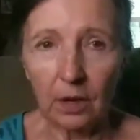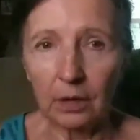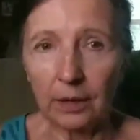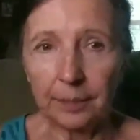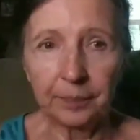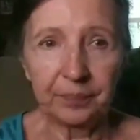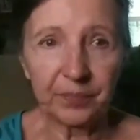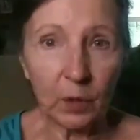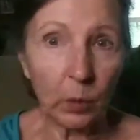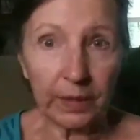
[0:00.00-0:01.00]
um,
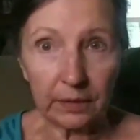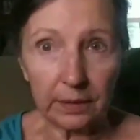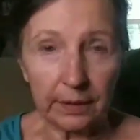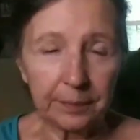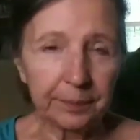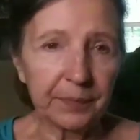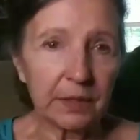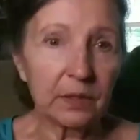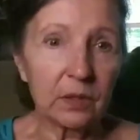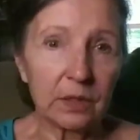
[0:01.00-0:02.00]
quickly.
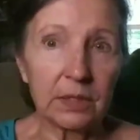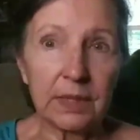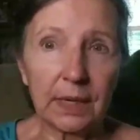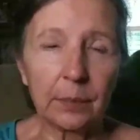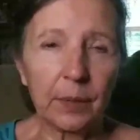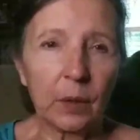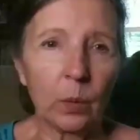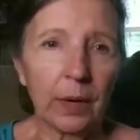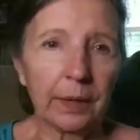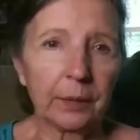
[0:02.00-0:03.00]
It's going to take me a
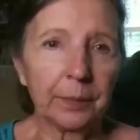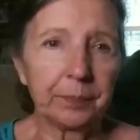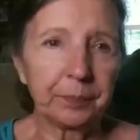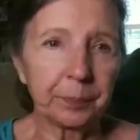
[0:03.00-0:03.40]
while.